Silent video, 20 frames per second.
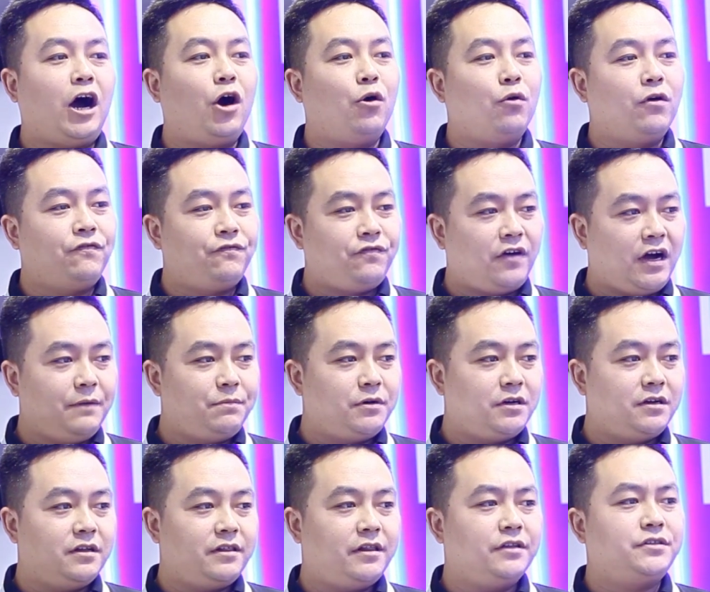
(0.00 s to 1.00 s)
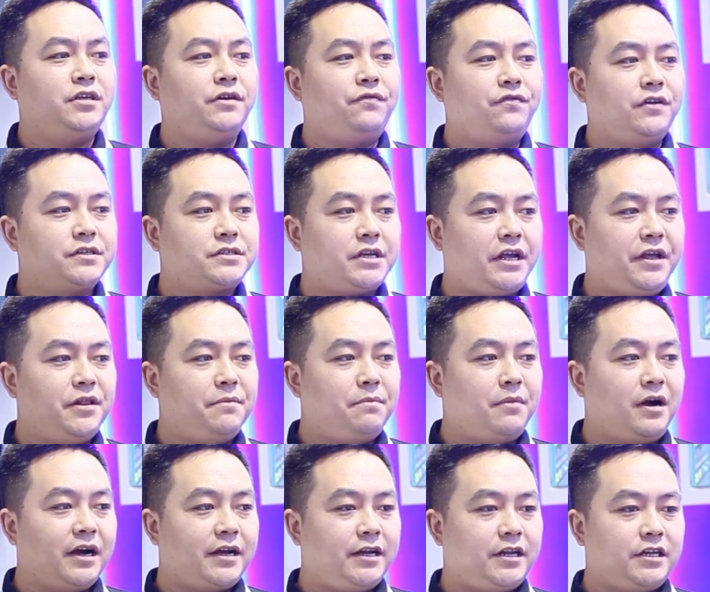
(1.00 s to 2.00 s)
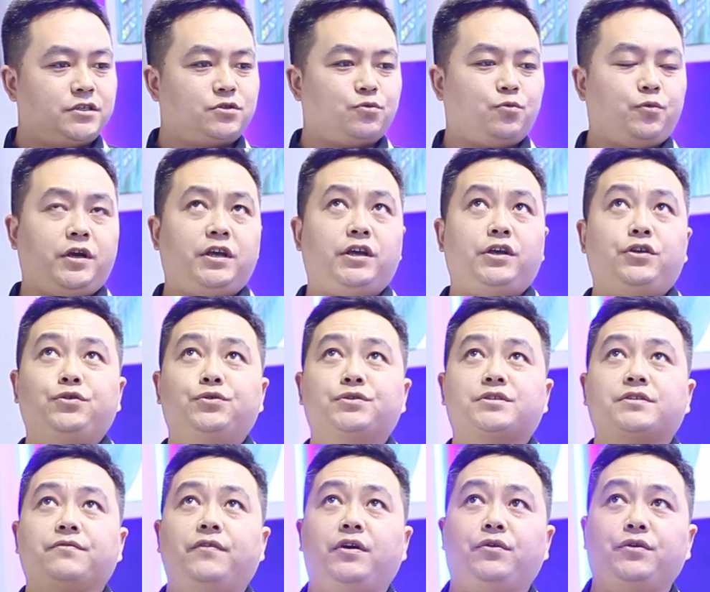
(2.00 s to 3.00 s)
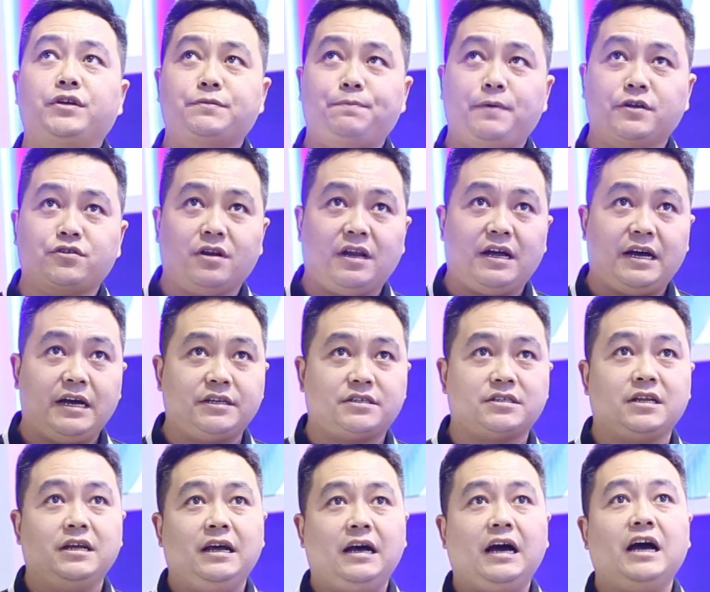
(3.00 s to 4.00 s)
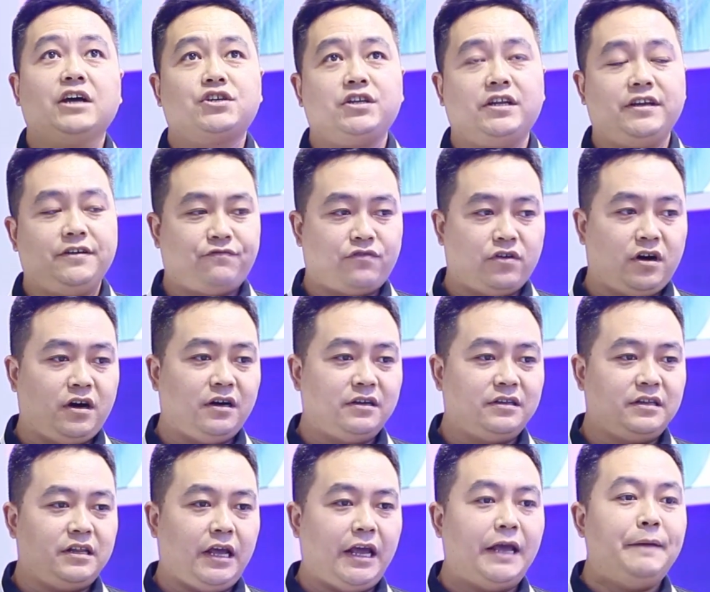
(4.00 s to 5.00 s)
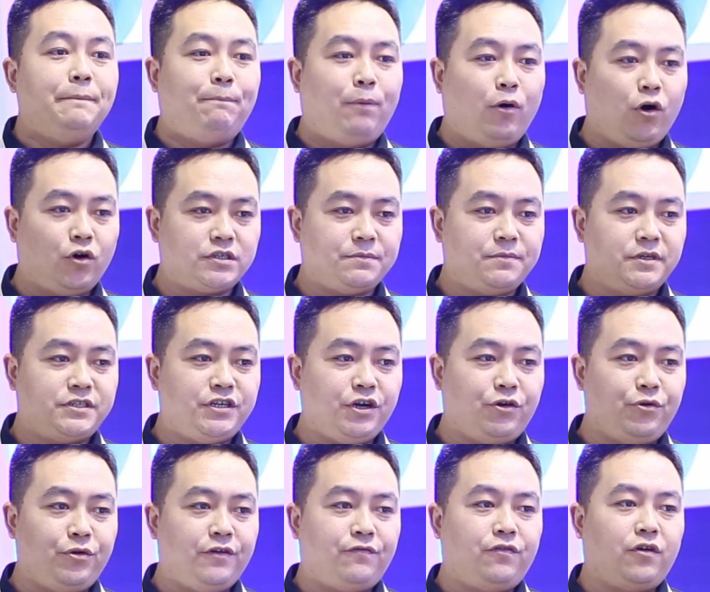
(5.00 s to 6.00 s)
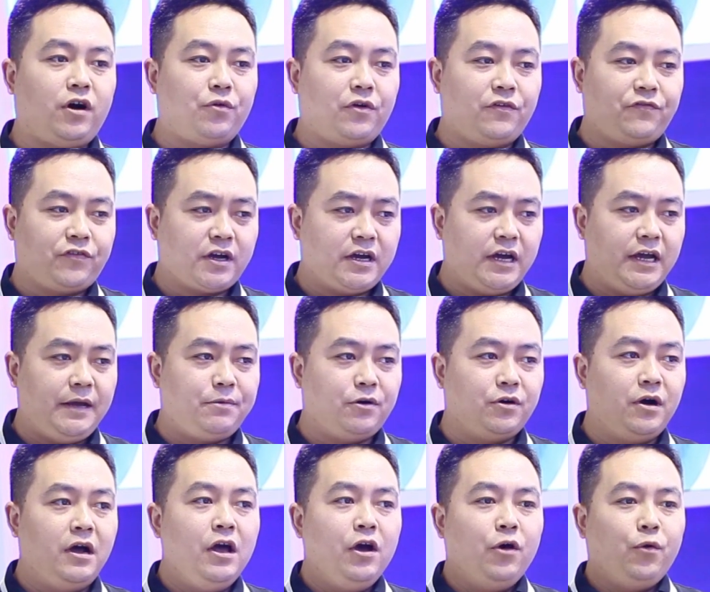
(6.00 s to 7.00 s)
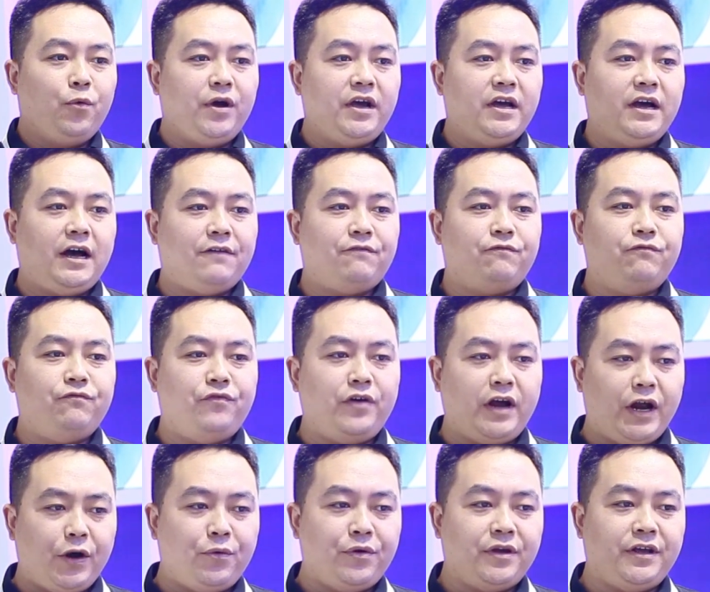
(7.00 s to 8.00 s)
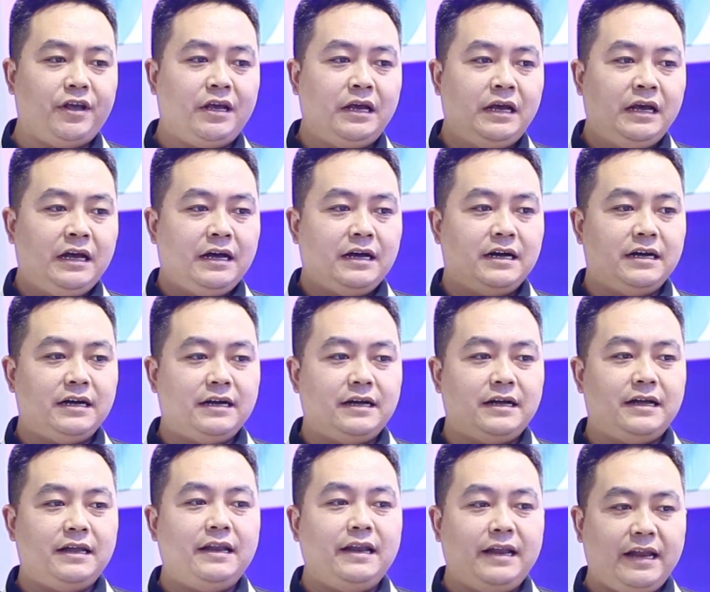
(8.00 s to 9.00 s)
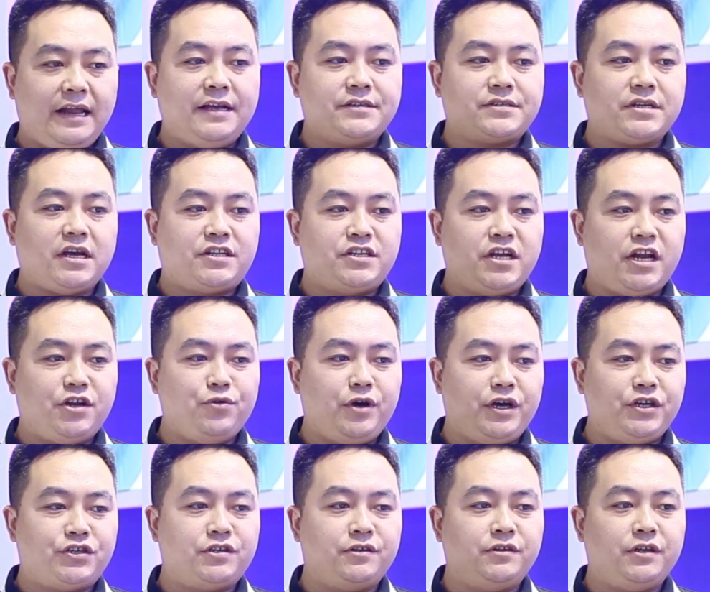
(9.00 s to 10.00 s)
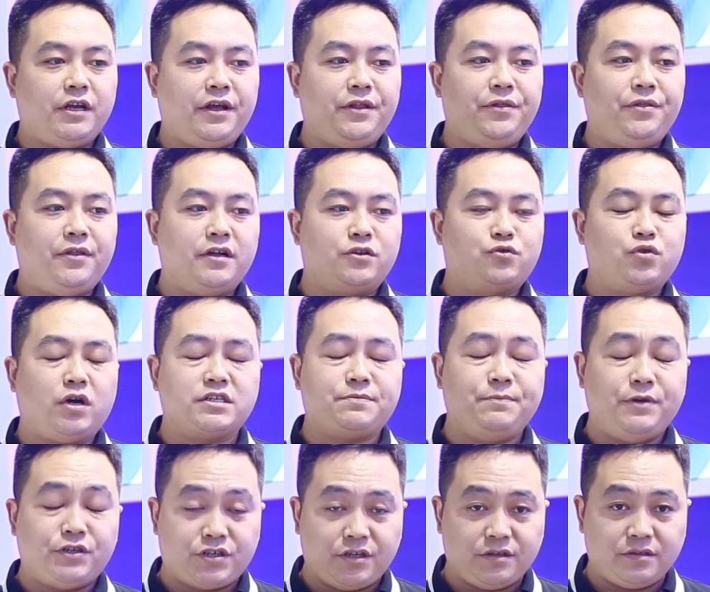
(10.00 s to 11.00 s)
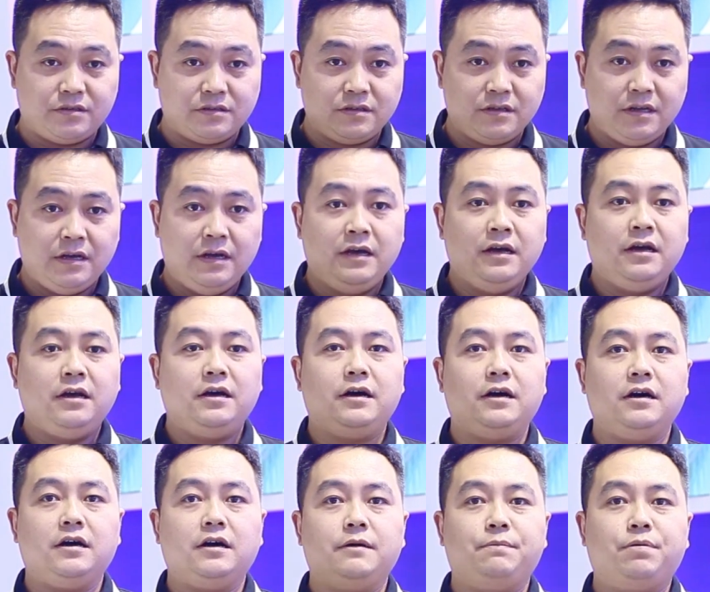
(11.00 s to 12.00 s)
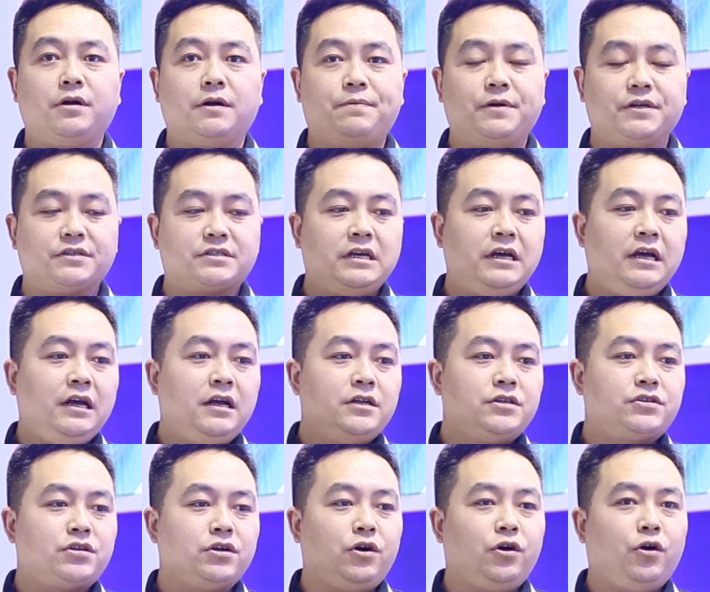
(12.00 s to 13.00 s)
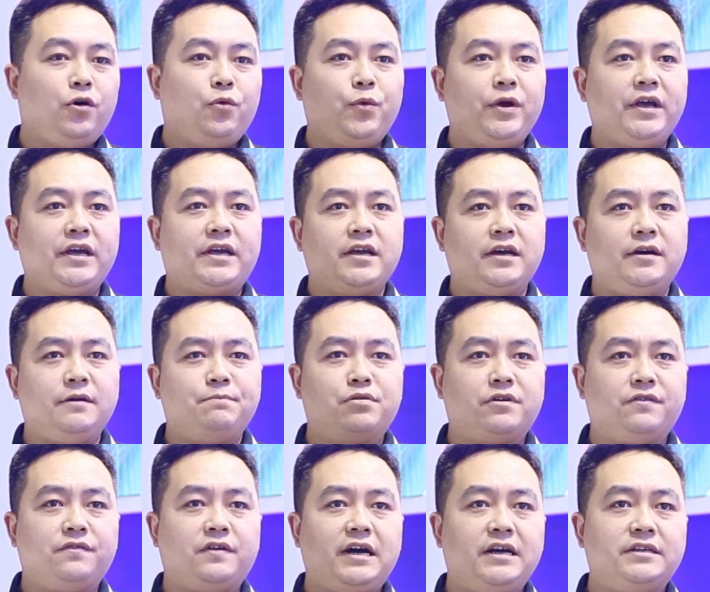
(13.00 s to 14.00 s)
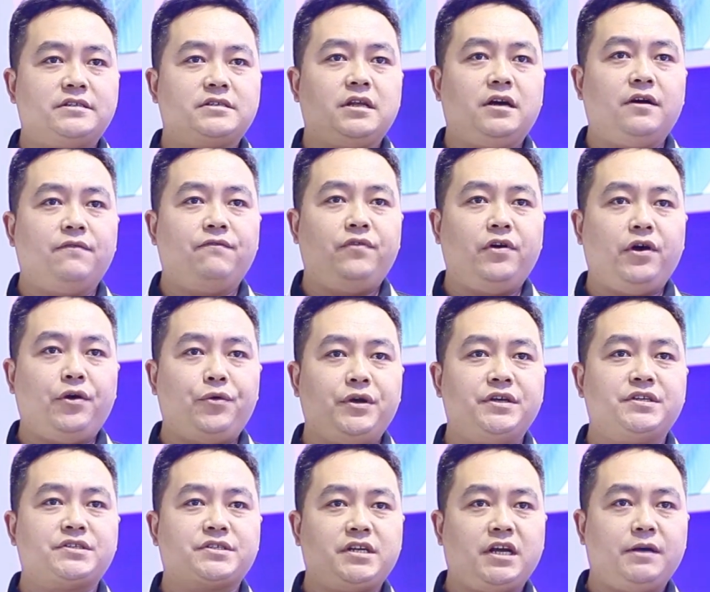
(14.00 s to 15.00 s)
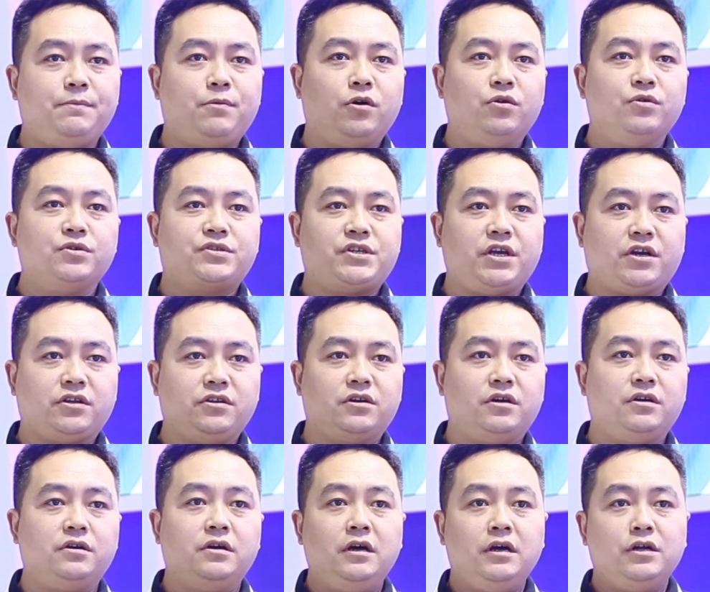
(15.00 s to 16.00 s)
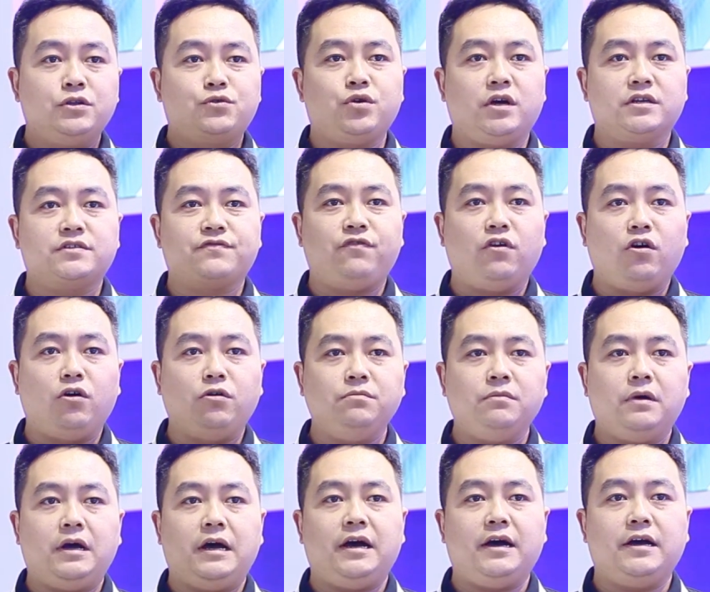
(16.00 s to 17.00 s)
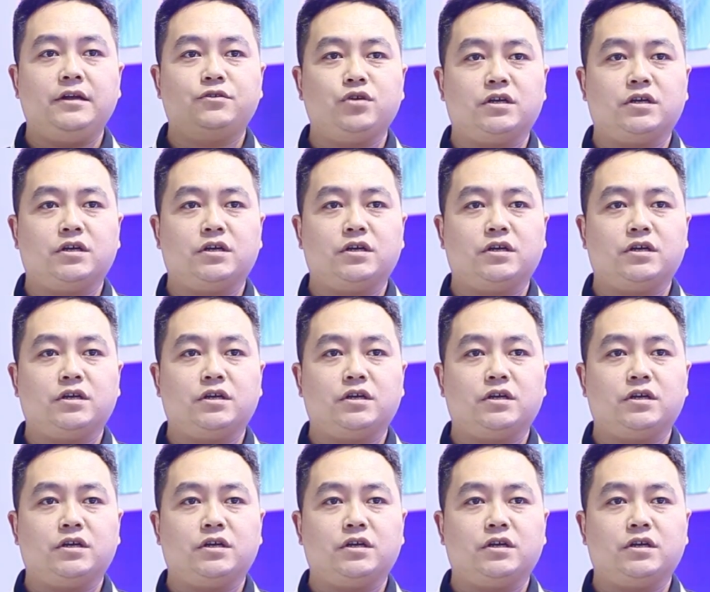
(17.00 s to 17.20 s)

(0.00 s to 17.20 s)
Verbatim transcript: our fiber, the difference in the market is we use very specialized, actually from the import material for our cable. We have very uh, less attenuation in the transmission uh, purpose. So we can provide a very stable signal transform and